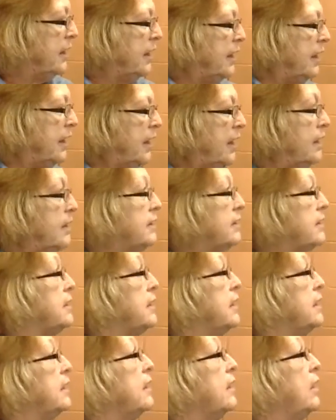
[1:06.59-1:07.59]
It's
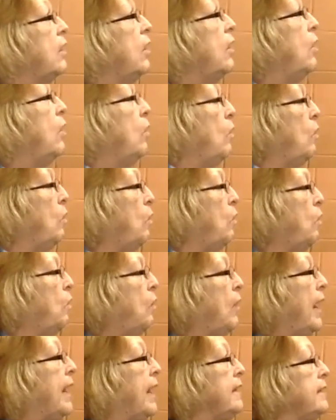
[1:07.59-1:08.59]

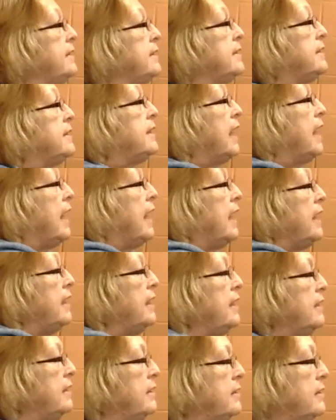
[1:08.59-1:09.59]
Wednesday,
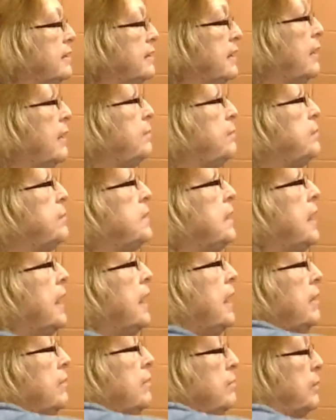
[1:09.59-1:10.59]

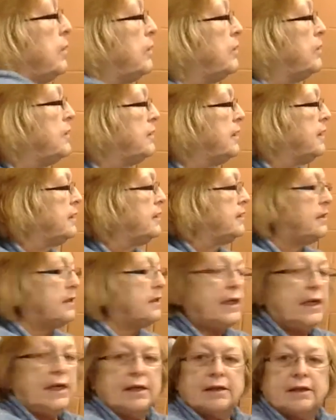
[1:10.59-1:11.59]
September
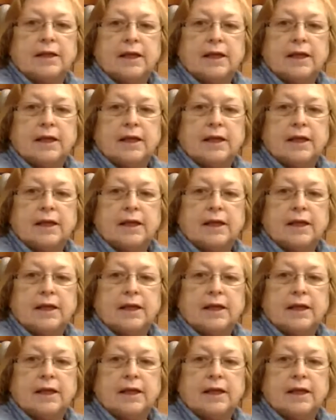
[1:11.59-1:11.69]
16th.